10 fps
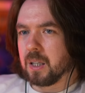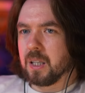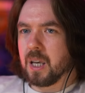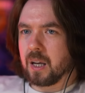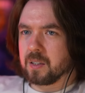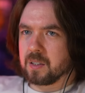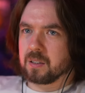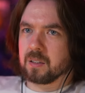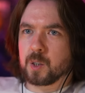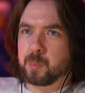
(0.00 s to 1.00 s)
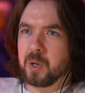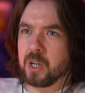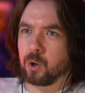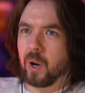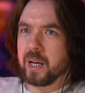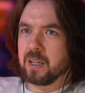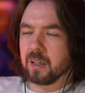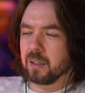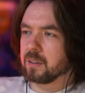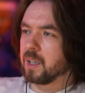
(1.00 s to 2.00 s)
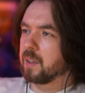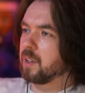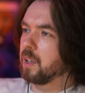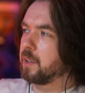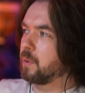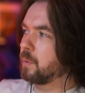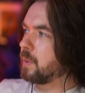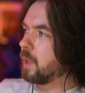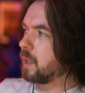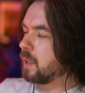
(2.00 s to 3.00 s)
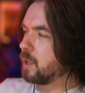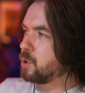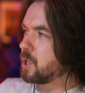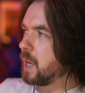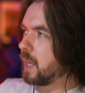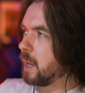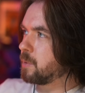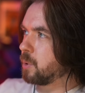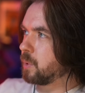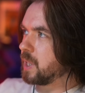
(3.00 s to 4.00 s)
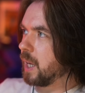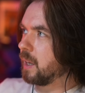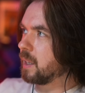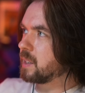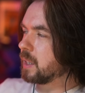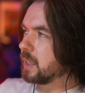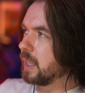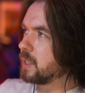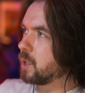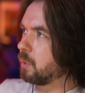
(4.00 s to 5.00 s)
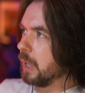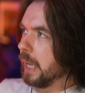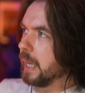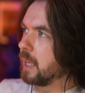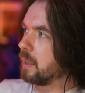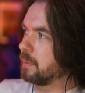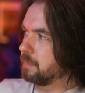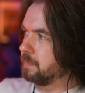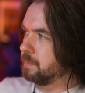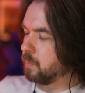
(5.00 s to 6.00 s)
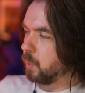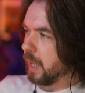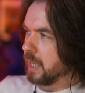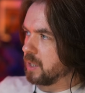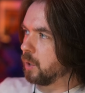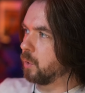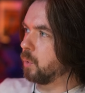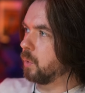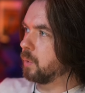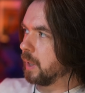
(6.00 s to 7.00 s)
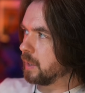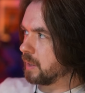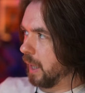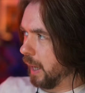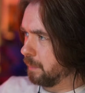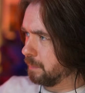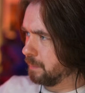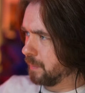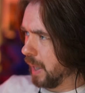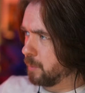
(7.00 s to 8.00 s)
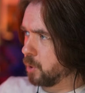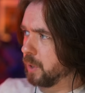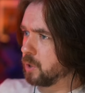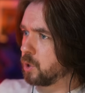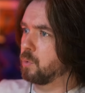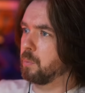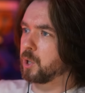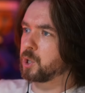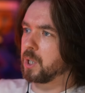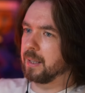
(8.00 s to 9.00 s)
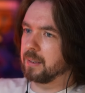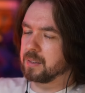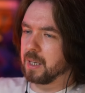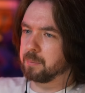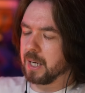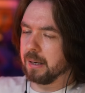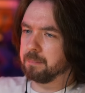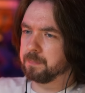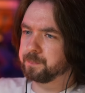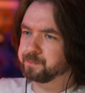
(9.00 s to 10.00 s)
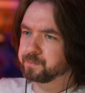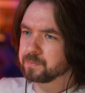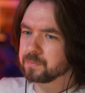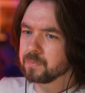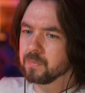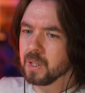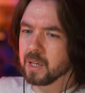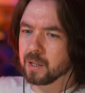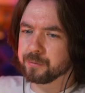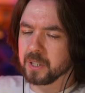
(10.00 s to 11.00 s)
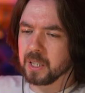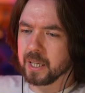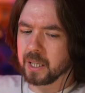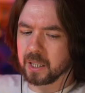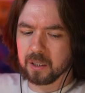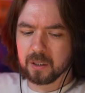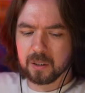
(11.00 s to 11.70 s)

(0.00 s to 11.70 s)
Yeah, it's pretty grinding. I think the conclusion I came to was that it's not that I don't like what I do, it's that I'm doing too much at the same time. And I feel like